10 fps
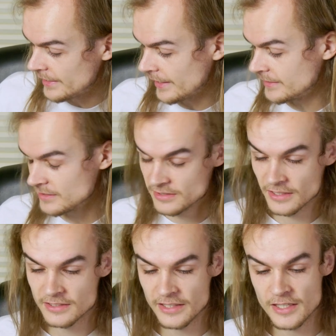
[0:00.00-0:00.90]
And the
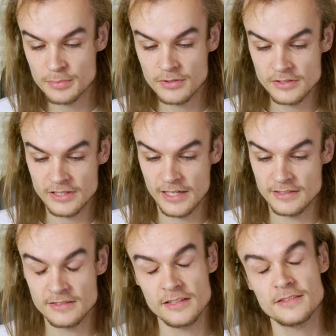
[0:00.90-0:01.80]
6 SATA ports
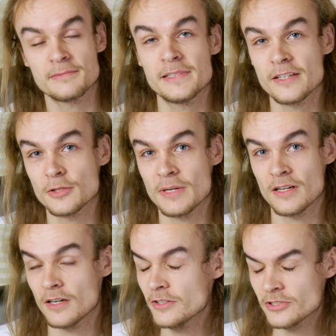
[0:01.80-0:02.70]
and 6 3TB
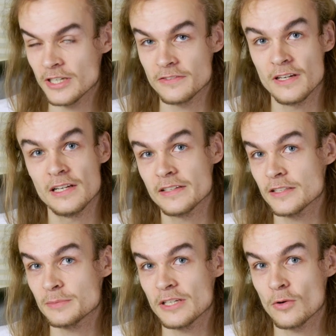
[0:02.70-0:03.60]
hard drives
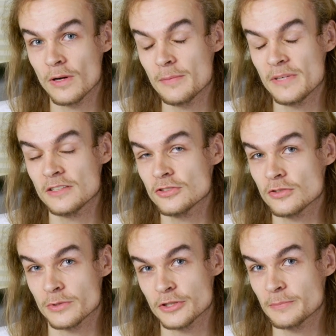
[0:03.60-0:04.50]
gives me quite a bit of
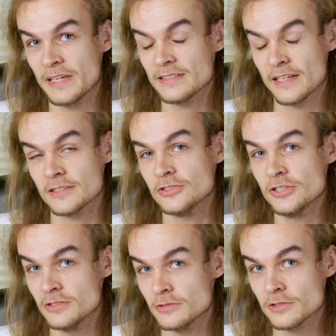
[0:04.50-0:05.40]
storage space I can
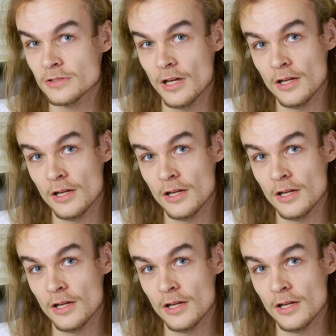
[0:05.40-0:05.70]
use.